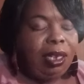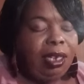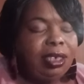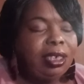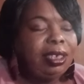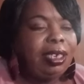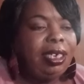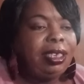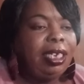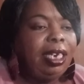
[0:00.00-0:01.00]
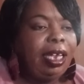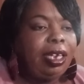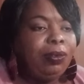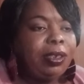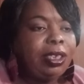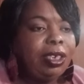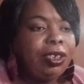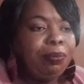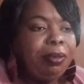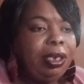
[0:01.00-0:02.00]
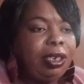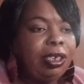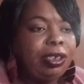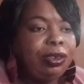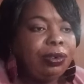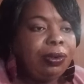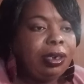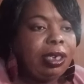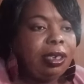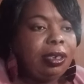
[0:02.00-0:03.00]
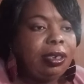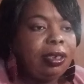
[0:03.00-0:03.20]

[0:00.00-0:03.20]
it just it seemed like it was such a big distorted